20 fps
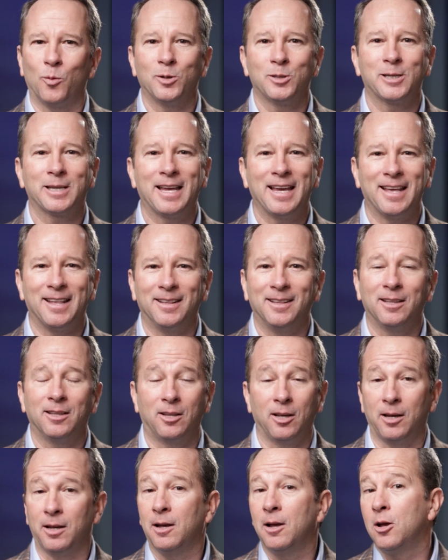once again,
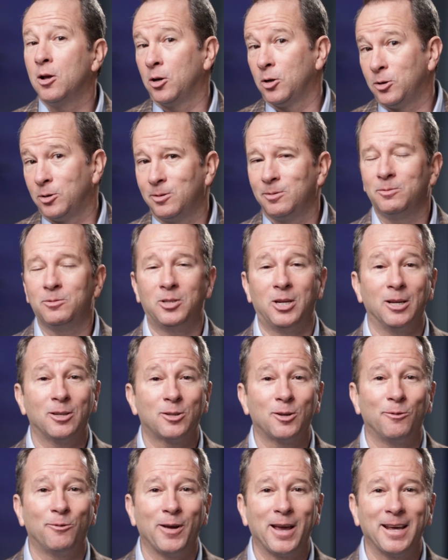the
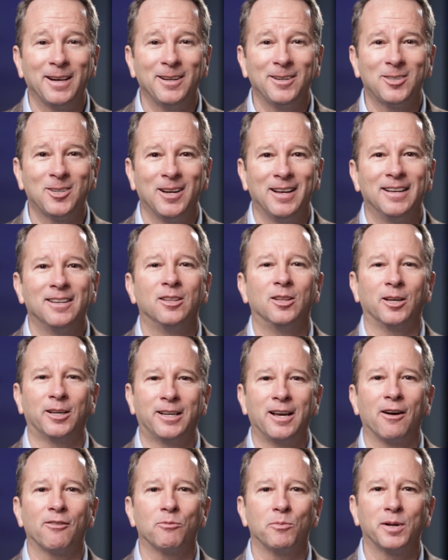disadvantage, the
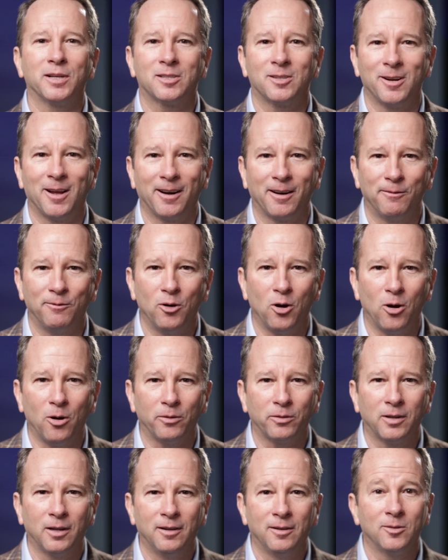government's not
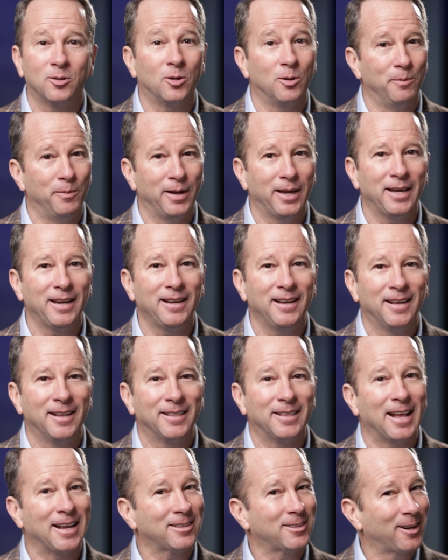involved. To me,
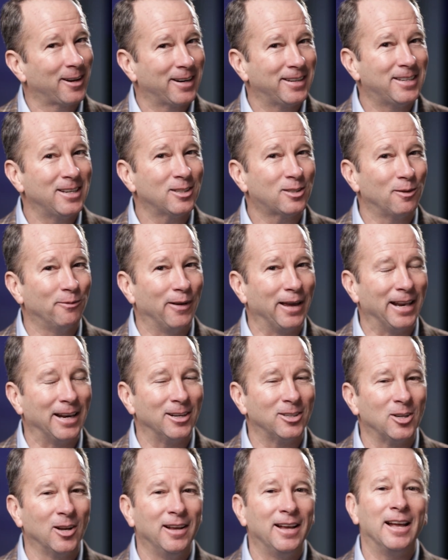that's not a
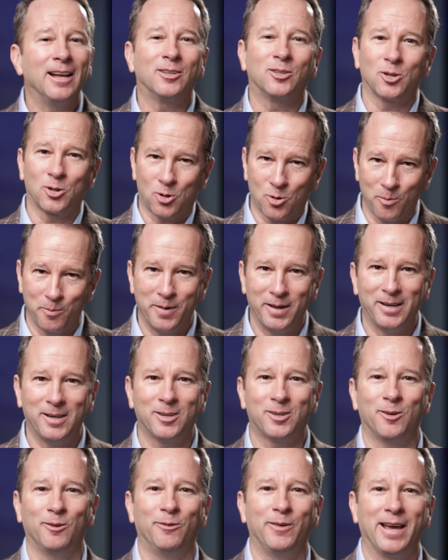disadvantage, it's a
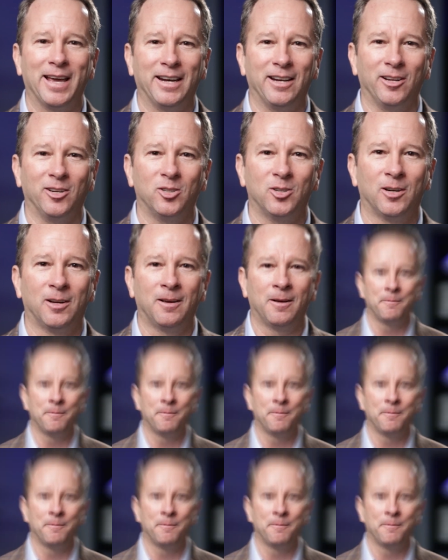tremendous advantage.